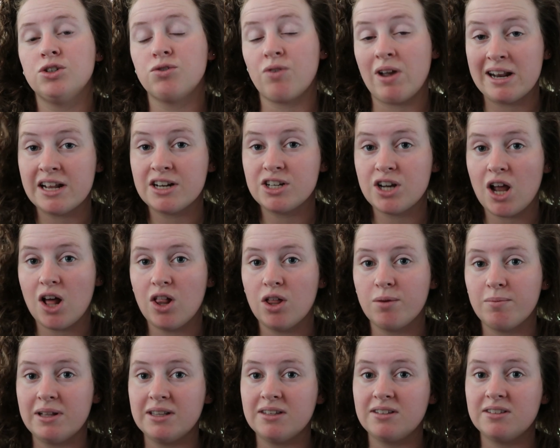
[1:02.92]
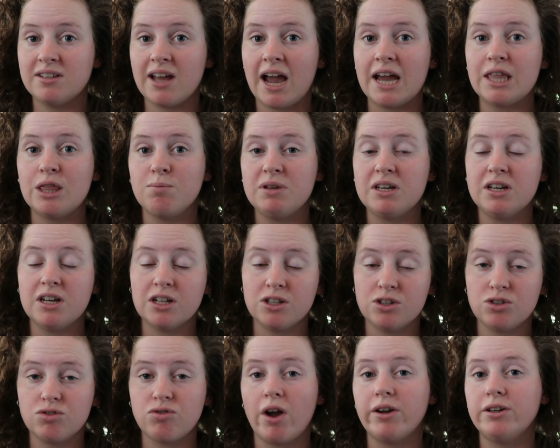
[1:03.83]
drainage elements to either be
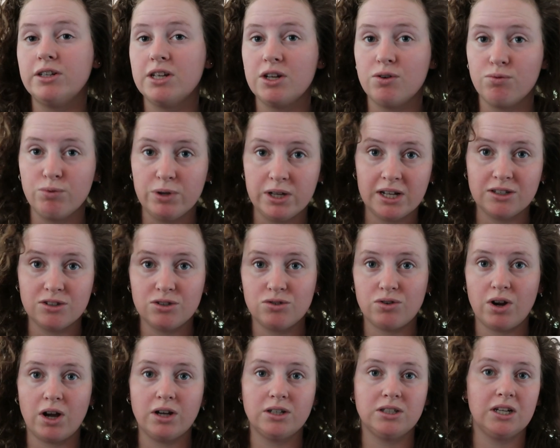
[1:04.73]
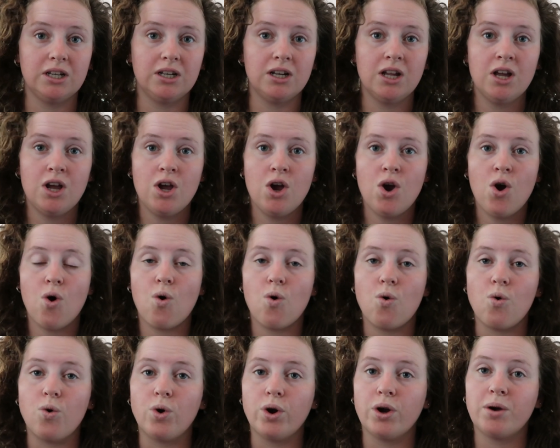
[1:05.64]
constructed, reconstructed,
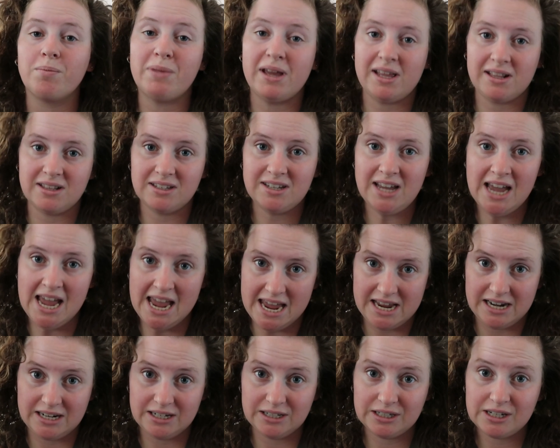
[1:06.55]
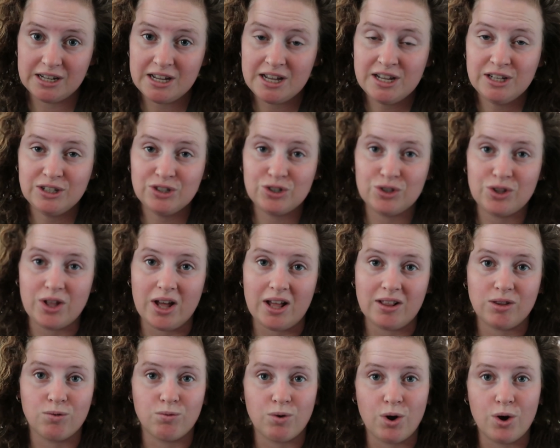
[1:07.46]
or maintained so
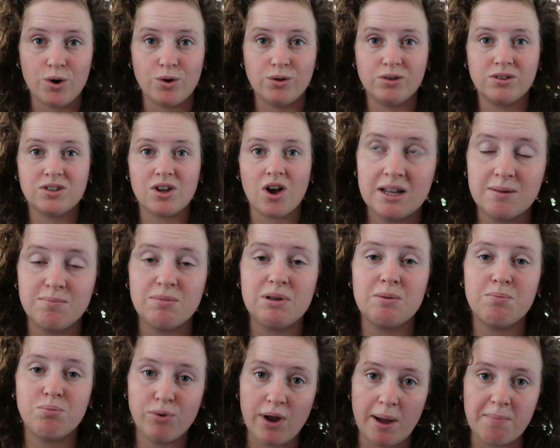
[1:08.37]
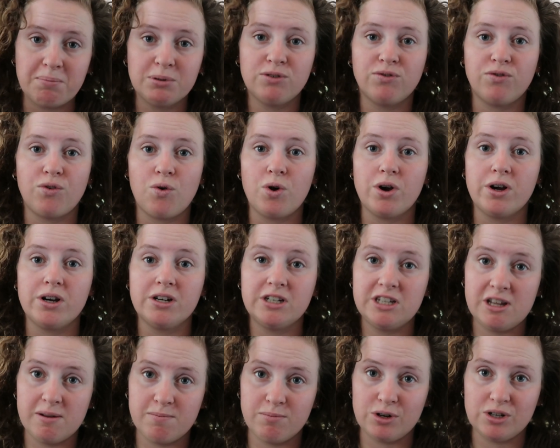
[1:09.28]
that the roads can be prepped for
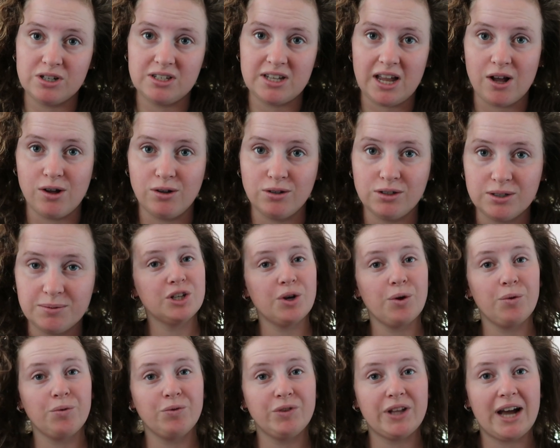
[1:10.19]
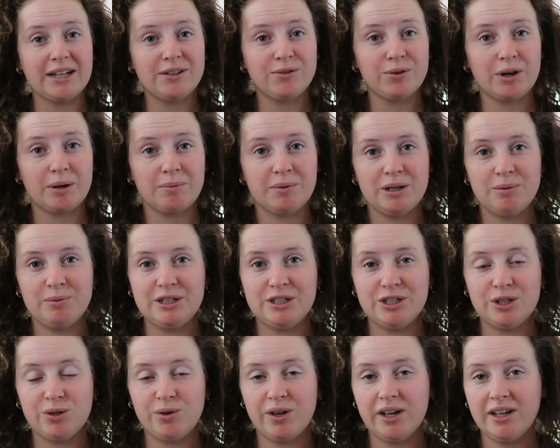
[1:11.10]
timber sales. So that's what I'm gonna be
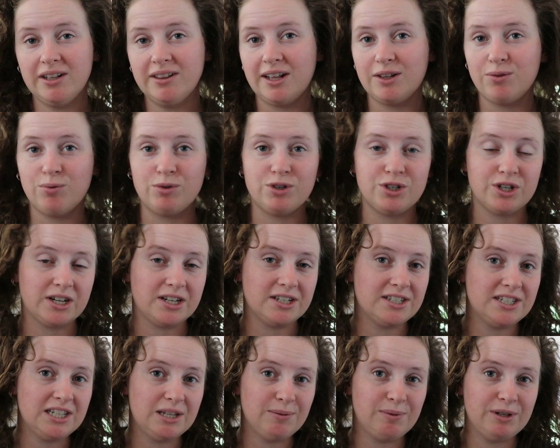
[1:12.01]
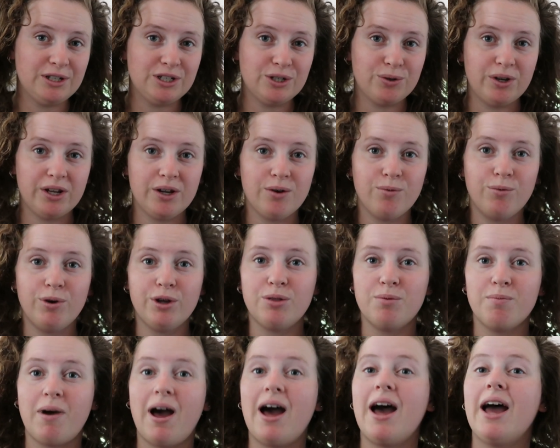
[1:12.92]
doing. That's what you're gonna see me doing
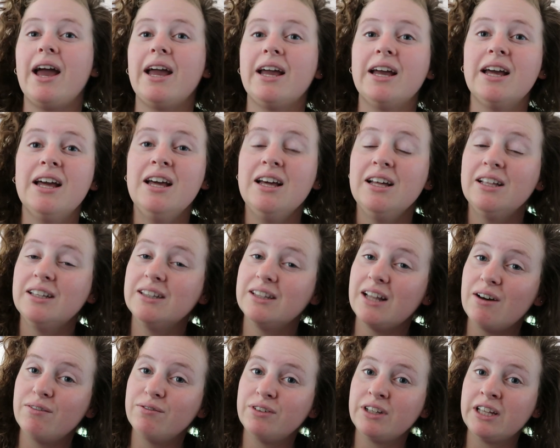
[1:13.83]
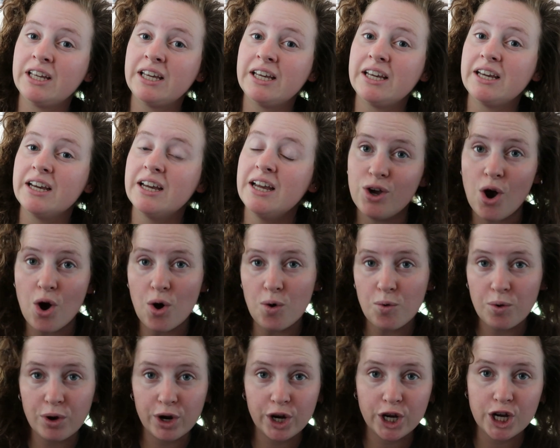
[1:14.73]
with my lovely
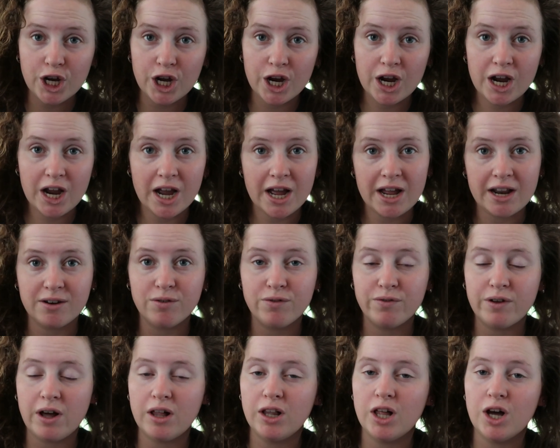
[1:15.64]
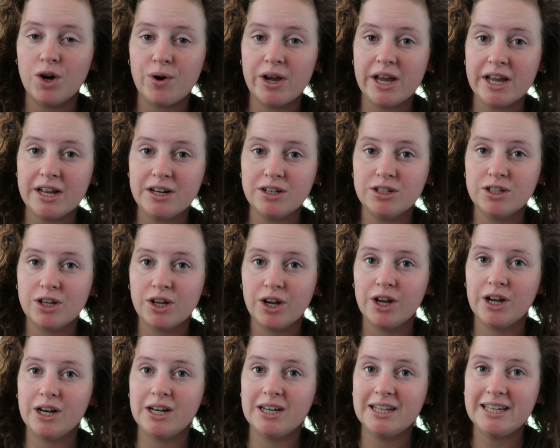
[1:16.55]
coworker and fellow
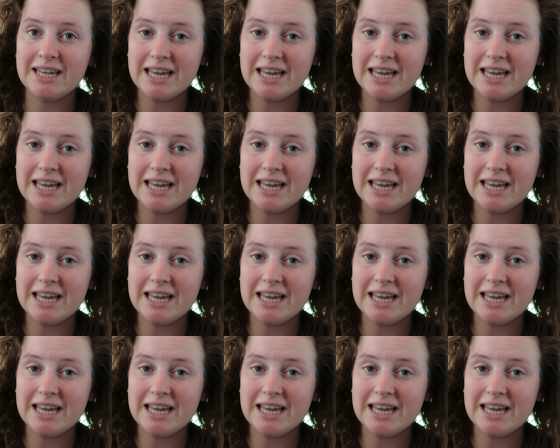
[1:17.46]
intern,